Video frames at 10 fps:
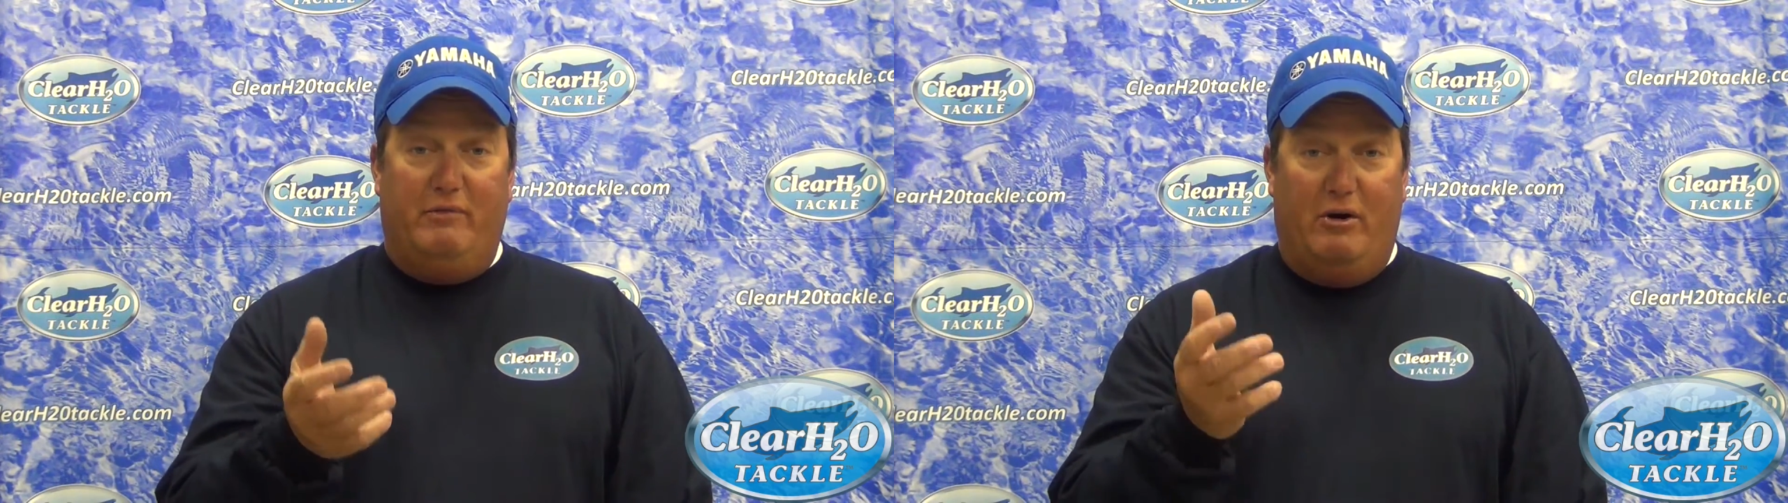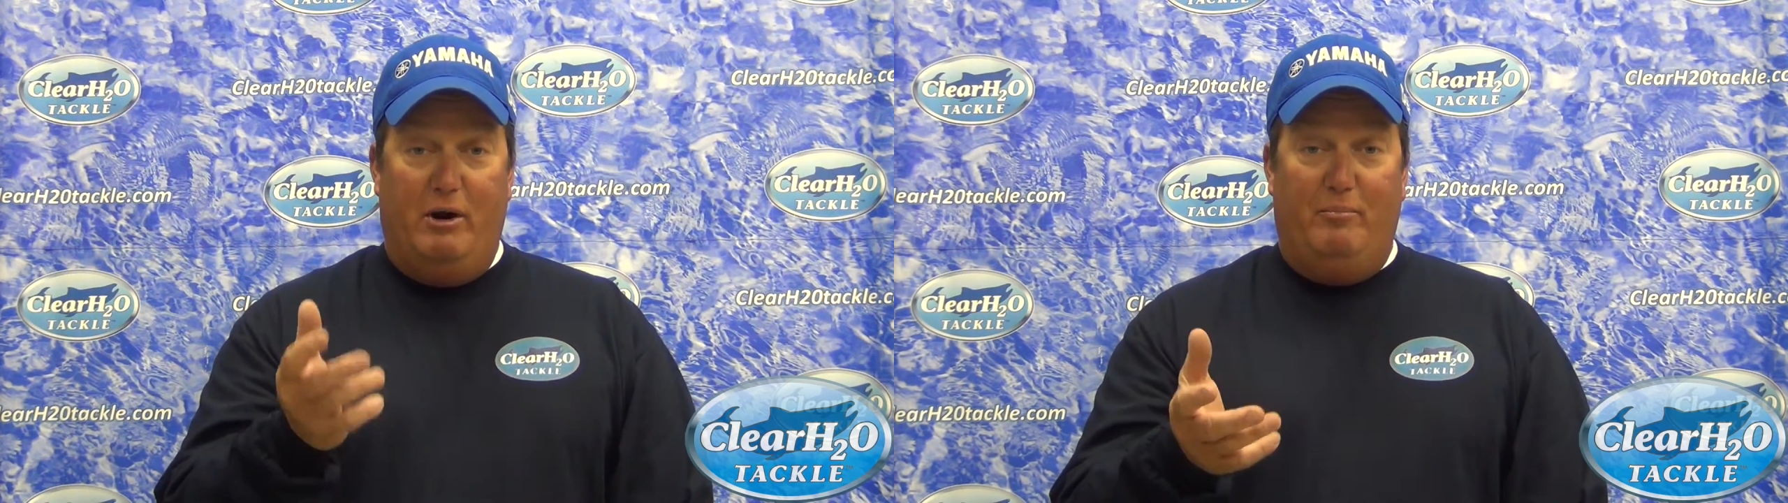
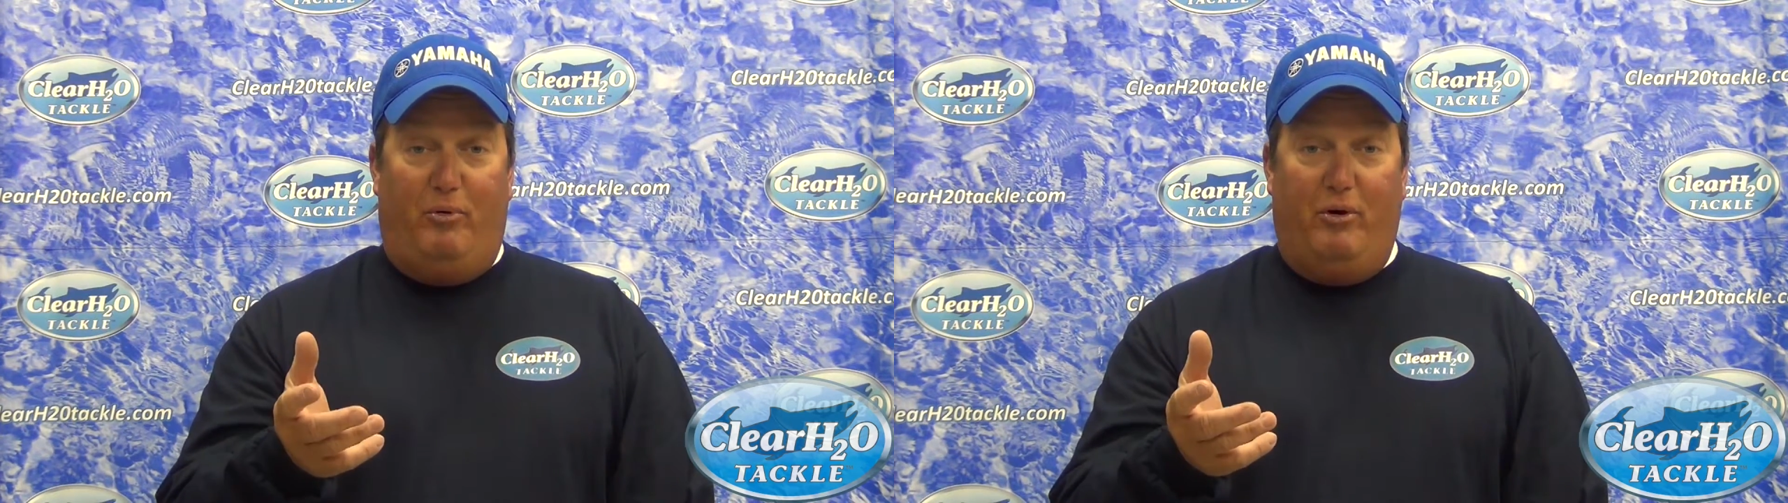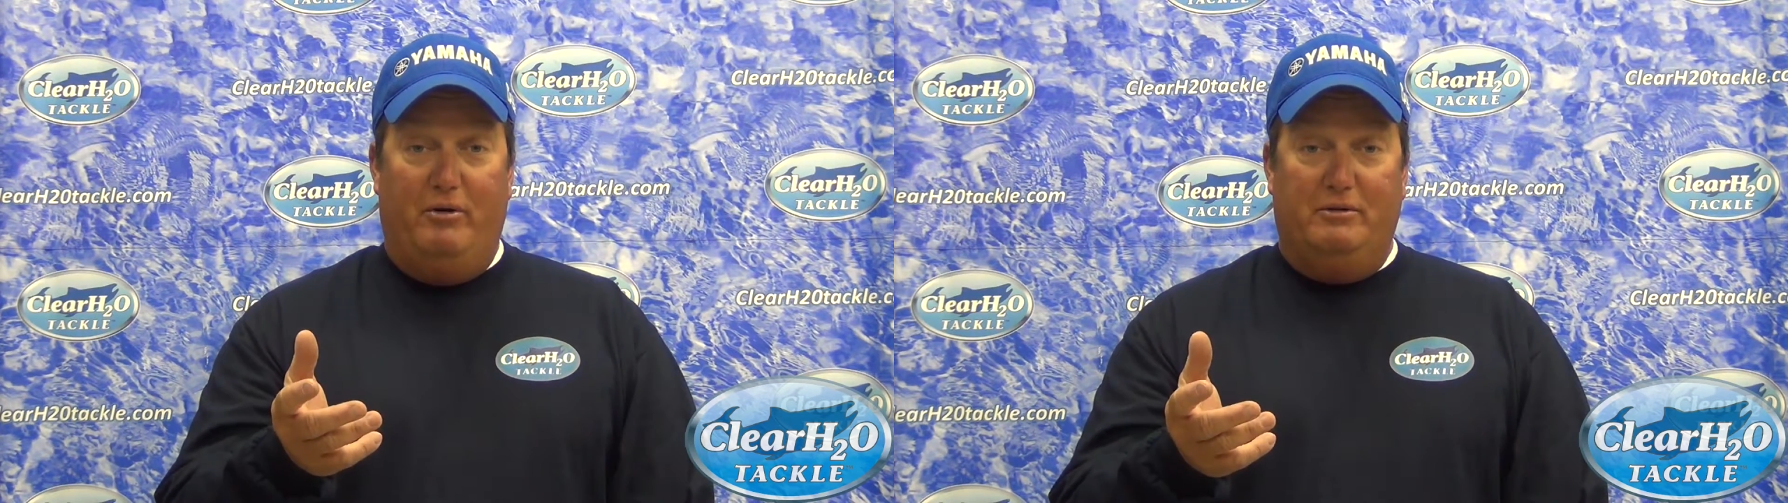very
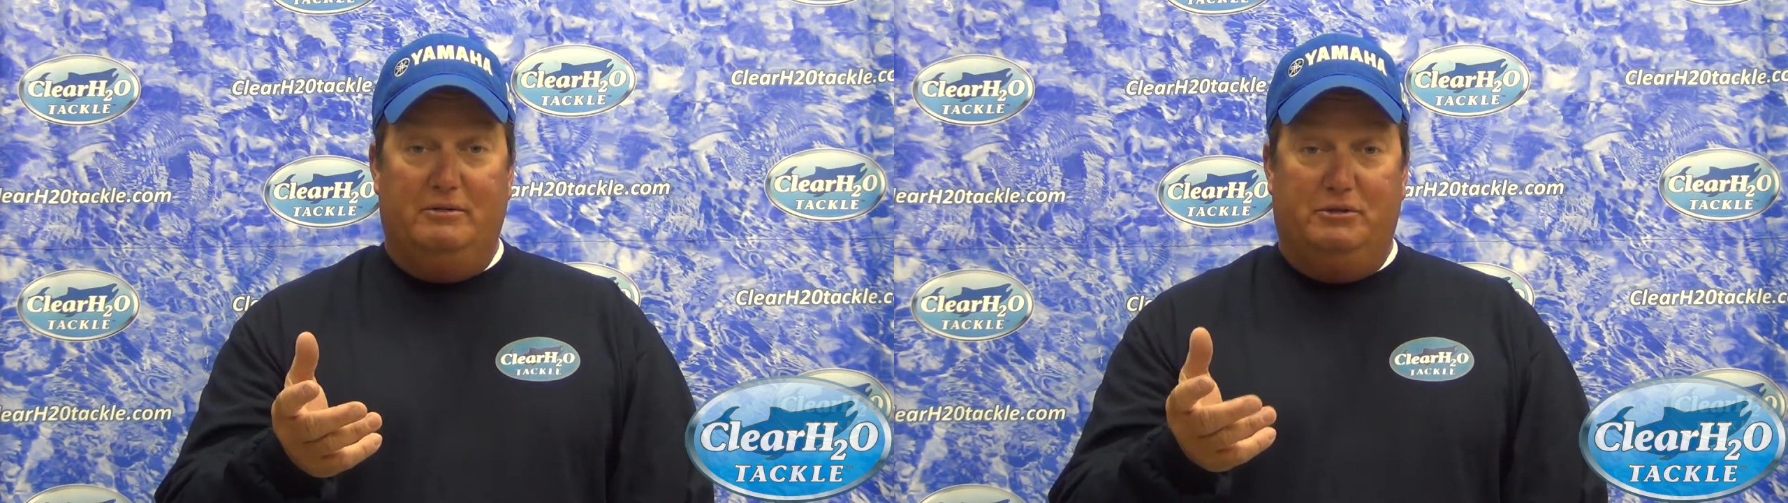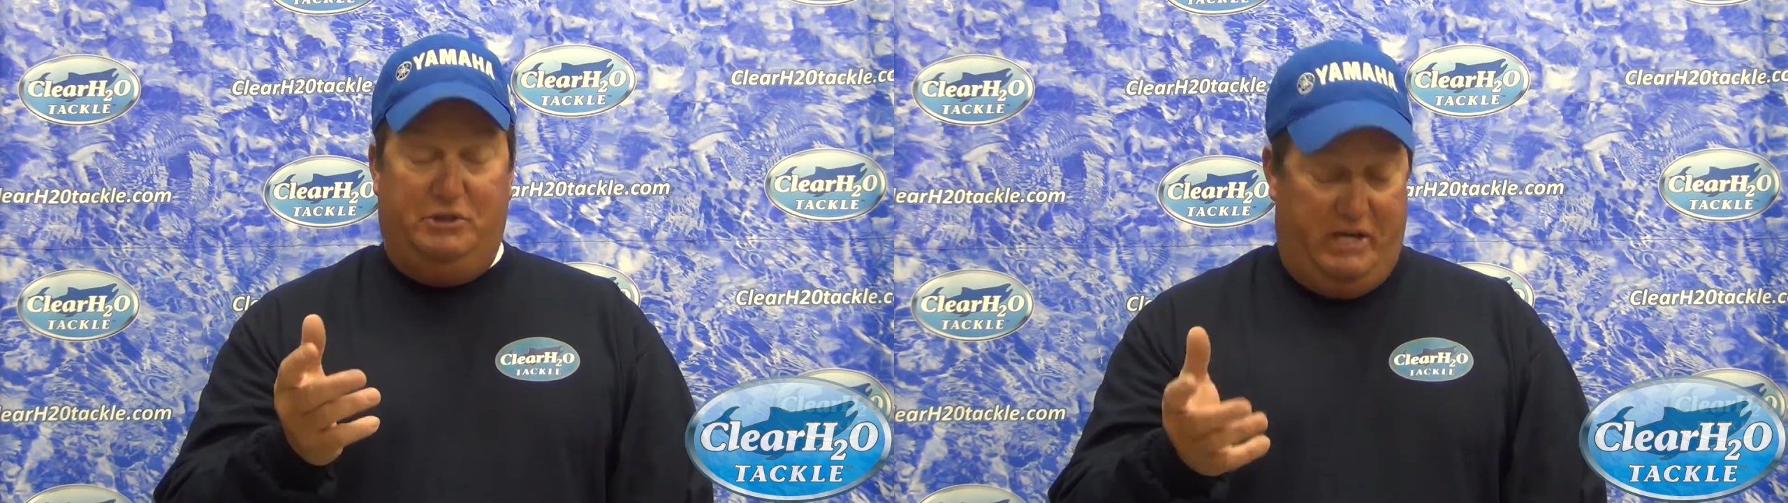
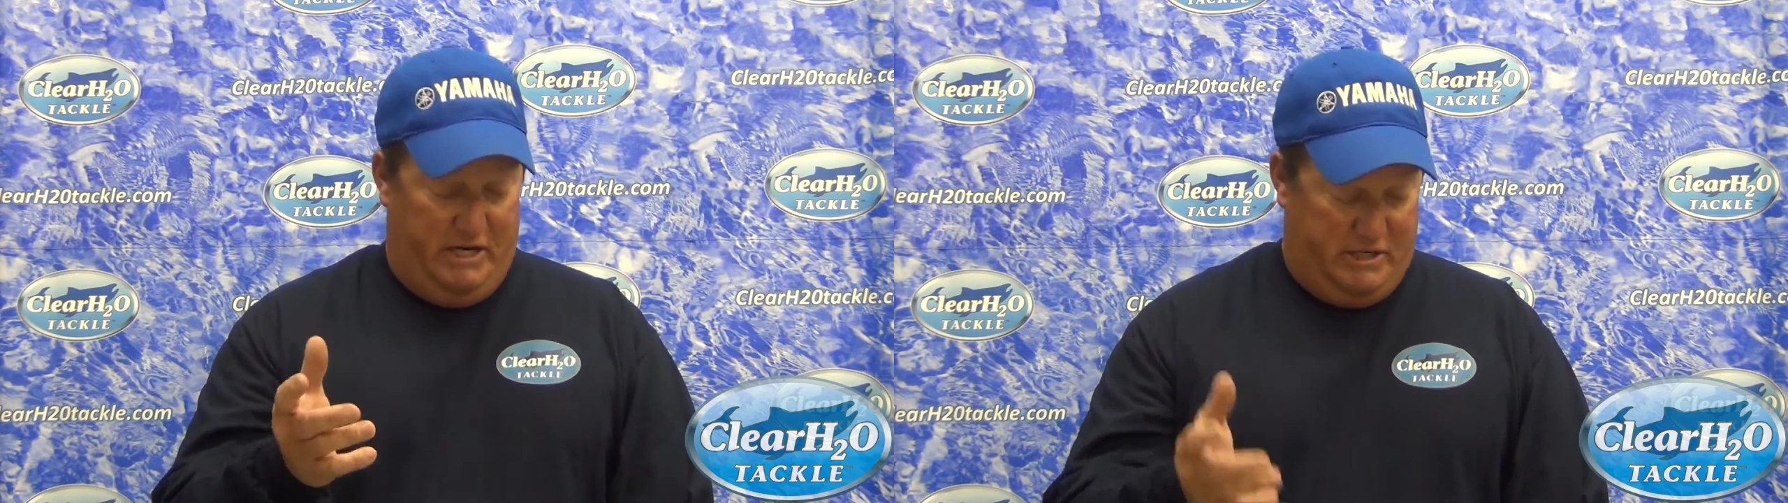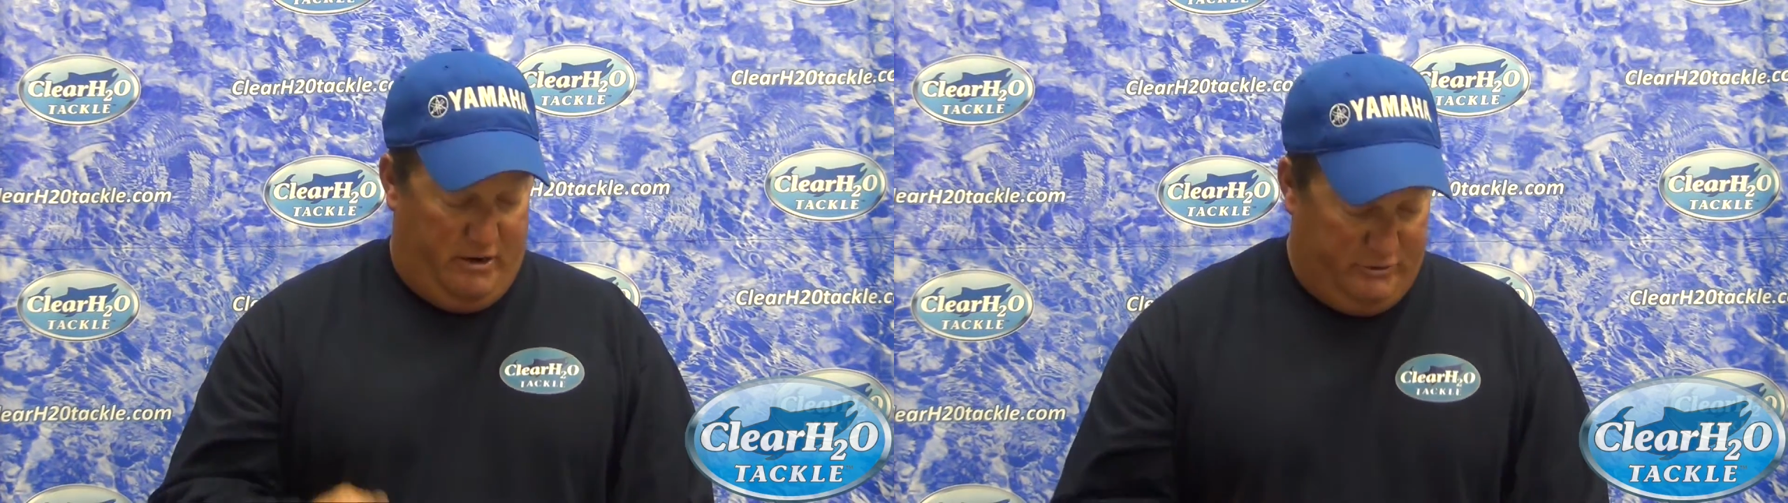important to
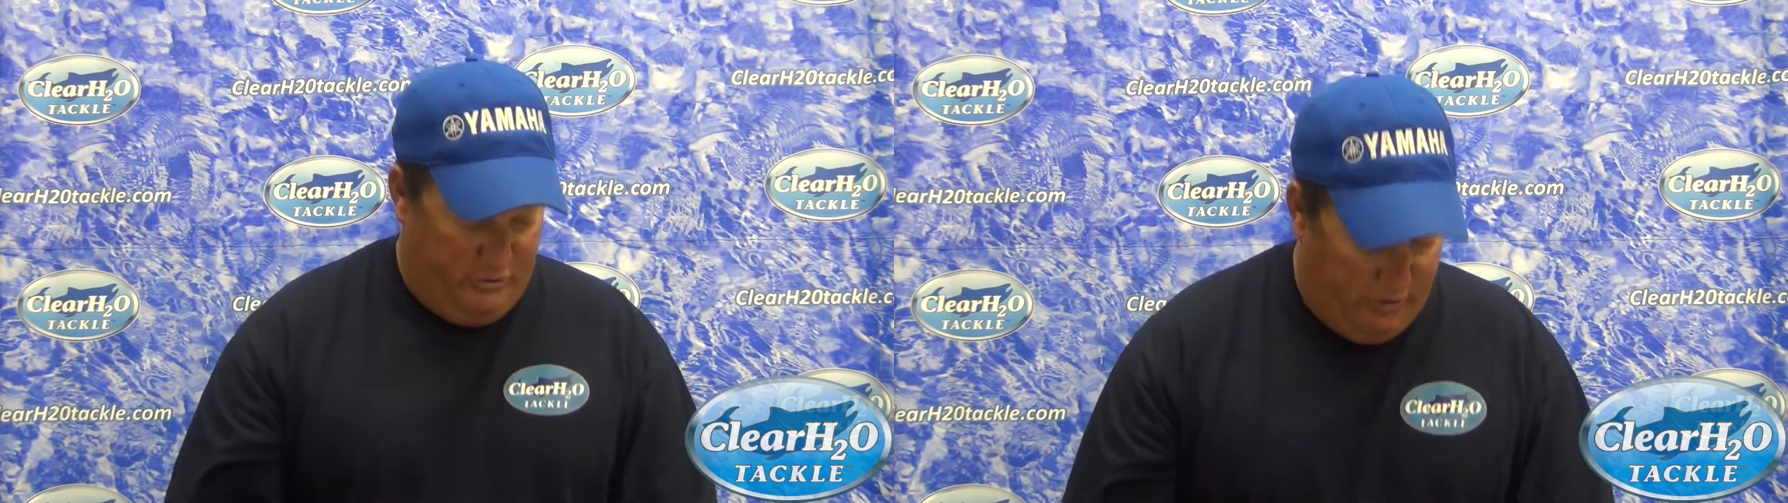change out the